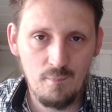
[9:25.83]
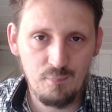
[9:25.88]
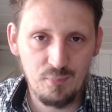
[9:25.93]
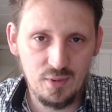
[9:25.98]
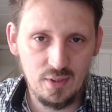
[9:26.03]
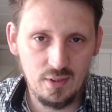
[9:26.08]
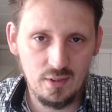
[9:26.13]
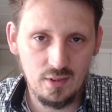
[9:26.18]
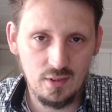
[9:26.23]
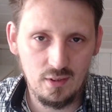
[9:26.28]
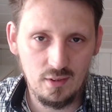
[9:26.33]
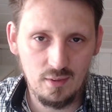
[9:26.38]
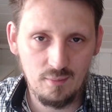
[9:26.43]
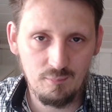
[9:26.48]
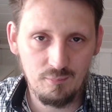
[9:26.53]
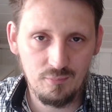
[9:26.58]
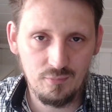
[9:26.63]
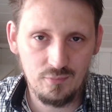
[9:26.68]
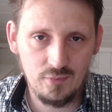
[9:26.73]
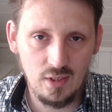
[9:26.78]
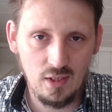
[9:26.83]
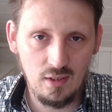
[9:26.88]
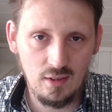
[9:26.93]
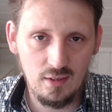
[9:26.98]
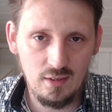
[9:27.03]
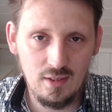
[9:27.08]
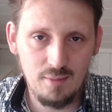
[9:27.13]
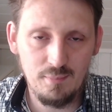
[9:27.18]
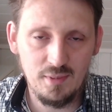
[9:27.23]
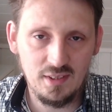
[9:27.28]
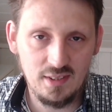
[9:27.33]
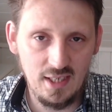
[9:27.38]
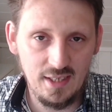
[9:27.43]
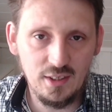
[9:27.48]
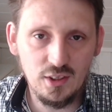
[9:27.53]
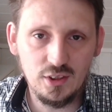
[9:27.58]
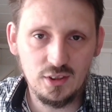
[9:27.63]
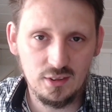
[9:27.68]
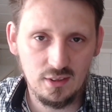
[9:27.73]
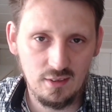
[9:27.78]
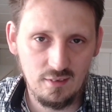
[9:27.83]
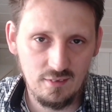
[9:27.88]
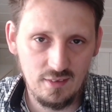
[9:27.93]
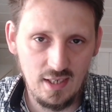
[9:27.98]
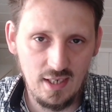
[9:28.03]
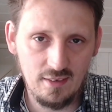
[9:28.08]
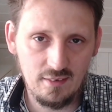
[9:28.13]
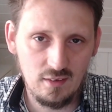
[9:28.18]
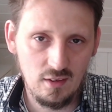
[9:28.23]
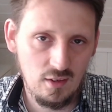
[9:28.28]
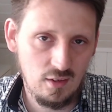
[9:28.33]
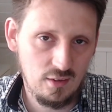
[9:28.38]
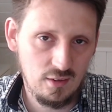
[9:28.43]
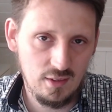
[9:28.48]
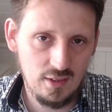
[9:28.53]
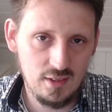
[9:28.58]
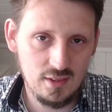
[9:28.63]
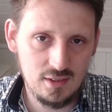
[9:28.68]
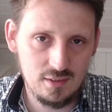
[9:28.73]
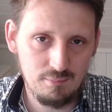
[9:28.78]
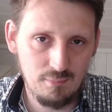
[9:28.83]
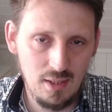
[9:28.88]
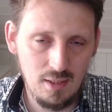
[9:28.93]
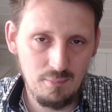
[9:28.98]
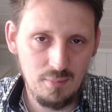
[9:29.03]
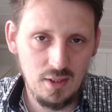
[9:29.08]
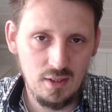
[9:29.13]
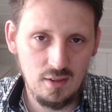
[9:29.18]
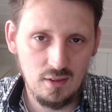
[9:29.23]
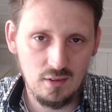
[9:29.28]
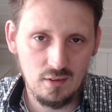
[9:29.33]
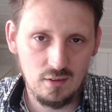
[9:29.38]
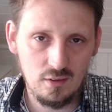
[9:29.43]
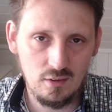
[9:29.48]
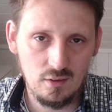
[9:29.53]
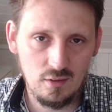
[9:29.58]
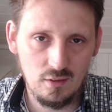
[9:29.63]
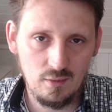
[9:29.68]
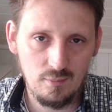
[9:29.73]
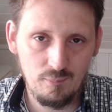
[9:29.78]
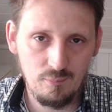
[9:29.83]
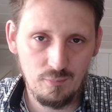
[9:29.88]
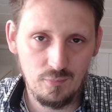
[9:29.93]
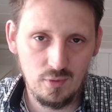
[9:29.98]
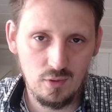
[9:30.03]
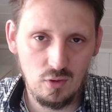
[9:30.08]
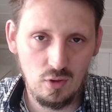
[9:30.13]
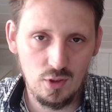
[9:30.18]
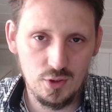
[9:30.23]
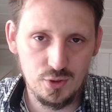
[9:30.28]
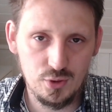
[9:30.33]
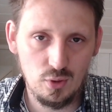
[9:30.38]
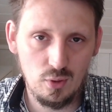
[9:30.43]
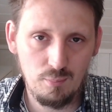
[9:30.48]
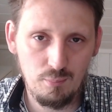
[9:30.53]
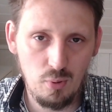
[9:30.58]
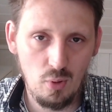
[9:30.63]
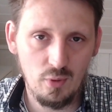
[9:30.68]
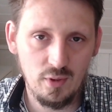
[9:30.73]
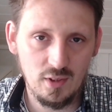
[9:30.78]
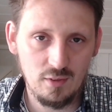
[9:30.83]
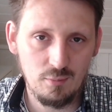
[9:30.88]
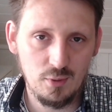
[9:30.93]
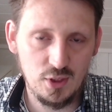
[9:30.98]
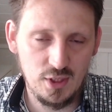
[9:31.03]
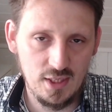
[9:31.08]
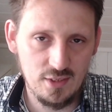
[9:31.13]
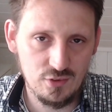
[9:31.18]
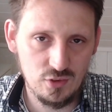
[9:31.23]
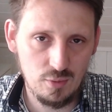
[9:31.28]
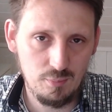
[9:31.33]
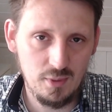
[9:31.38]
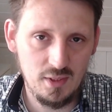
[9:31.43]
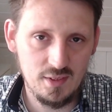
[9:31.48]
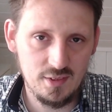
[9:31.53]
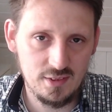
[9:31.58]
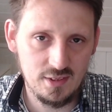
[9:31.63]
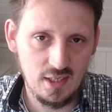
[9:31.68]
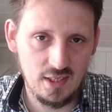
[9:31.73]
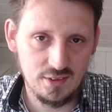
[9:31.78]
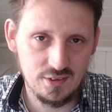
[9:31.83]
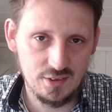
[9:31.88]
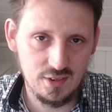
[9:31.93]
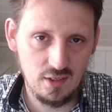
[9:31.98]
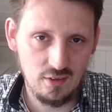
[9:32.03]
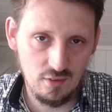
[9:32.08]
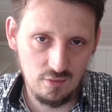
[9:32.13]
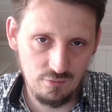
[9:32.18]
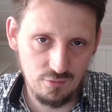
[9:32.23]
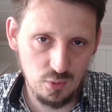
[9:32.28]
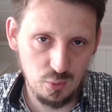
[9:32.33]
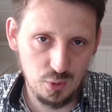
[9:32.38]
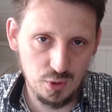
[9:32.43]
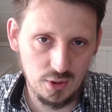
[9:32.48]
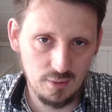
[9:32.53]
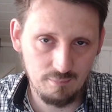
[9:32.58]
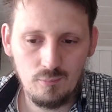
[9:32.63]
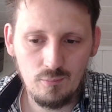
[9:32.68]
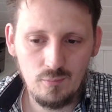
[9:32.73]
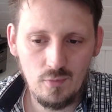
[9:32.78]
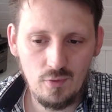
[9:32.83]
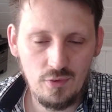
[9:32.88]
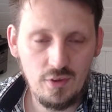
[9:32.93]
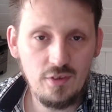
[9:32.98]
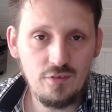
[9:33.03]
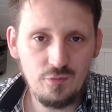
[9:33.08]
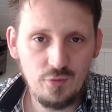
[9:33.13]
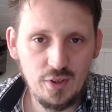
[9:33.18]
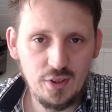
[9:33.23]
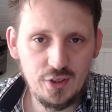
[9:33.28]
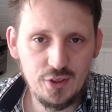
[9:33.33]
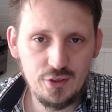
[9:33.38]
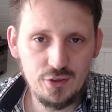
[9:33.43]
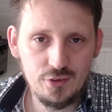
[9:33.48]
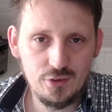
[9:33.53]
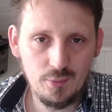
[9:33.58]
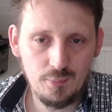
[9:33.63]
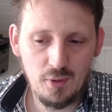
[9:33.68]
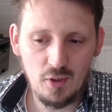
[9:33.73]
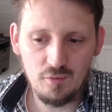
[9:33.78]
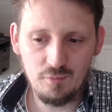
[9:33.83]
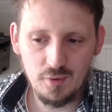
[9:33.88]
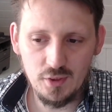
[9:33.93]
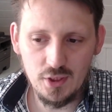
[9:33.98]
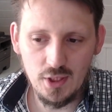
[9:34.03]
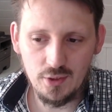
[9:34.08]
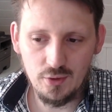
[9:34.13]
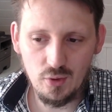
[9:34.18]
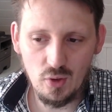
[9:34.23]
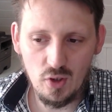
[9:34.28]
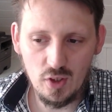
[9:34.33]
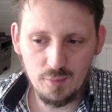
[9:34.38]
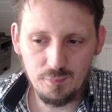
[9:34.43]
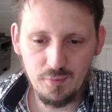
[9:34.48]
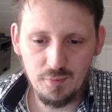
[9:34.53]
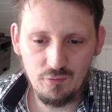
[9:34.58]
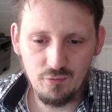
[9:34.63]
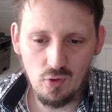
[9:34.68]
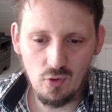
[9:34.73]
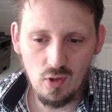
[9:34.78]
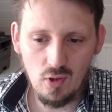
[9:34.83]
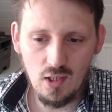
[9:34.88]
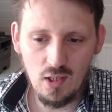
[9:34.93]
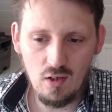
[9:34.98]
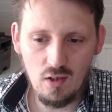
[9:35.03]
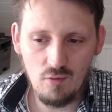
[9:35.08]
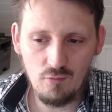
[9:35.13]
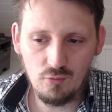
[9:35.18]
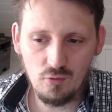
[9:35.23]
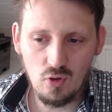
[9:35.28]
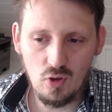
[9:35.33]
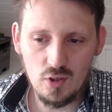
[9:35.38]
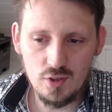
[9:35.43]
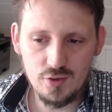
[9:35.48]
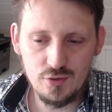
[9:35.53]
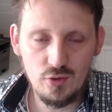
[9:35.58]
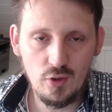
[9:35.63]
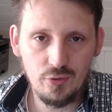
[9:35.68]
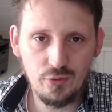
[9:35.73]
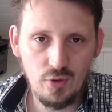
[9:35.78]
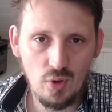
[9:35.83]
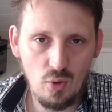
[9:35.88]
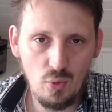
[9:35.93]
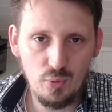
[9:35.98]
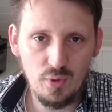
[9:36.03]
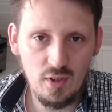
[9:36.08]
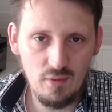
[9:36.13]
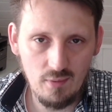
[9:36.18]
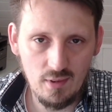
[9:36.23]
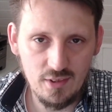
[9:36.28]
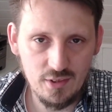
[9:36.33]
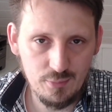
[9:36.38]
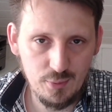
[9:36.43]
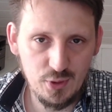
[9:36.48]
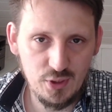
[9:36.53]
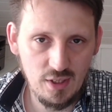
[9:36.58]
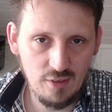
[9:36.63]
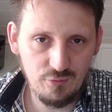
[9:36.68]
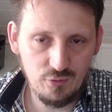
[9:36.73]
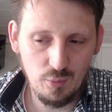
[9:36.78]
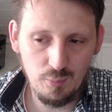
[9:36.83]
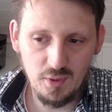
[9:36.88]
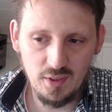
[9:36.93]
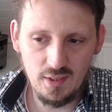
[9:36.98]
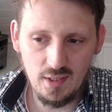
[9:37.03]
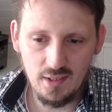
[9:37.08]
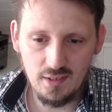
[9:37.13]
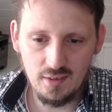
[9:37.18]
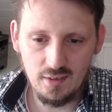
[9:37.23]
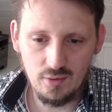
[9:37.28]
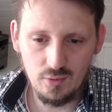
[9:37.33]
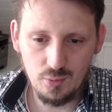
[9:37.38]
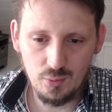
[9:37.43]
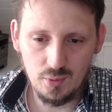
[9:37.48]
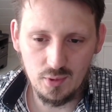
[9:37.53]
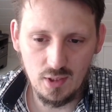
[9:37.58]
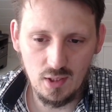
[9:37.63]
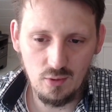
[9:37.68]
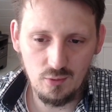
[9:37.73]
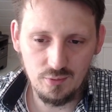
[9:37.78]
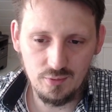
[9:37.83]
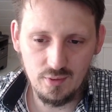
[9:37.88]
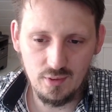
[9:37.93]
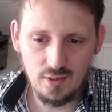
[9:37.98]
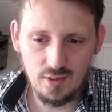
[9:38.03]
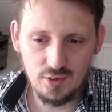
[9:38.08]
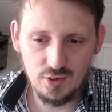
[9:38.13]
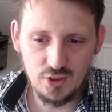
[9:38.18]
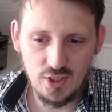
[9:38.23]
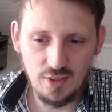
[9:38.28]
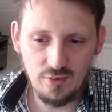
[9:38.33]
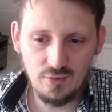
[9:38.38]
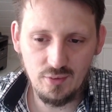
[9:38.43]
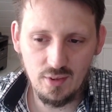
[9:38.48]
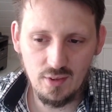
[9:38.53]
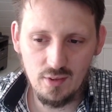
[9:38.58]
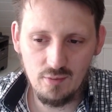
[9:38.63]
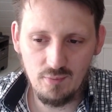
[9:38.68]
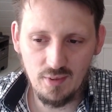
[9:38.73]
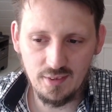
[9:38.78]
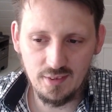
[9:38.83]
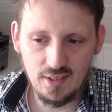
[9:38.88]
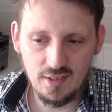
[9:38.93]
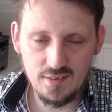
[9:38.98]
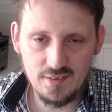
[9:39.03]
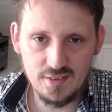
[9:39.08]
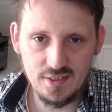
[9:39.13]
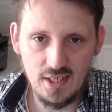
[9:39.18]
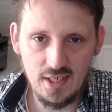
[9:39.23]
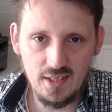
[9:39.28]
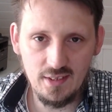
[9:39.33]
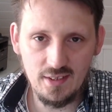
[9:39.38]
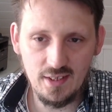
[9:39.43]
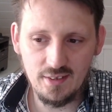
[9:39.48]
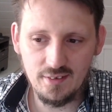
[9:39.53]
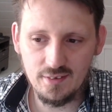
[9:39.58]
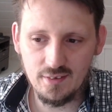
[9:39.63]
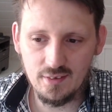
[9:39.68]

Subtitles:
a limitation in that is maybe also a point which has to be discussed in the future. These frictions about which I talked before are of course not the only ones which have to be taken into account. In general, one can say that